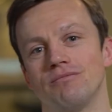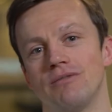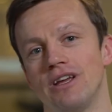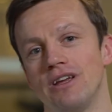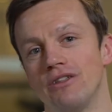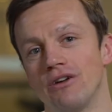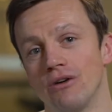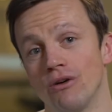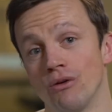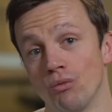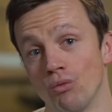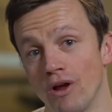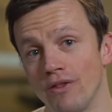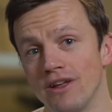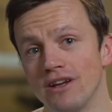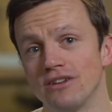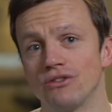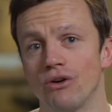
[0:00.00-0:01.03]
either
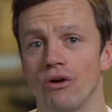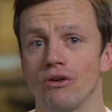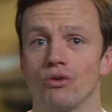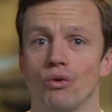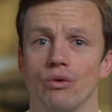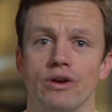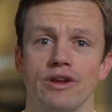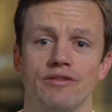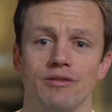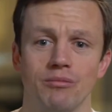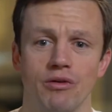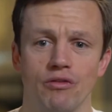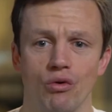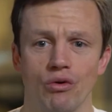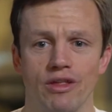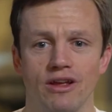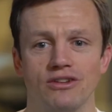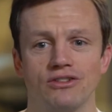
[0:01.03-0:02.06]
when they start or even
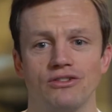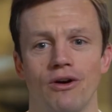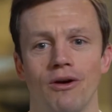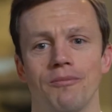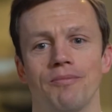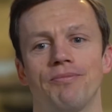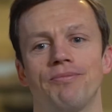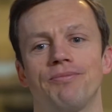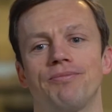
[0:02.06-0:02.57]
before they start.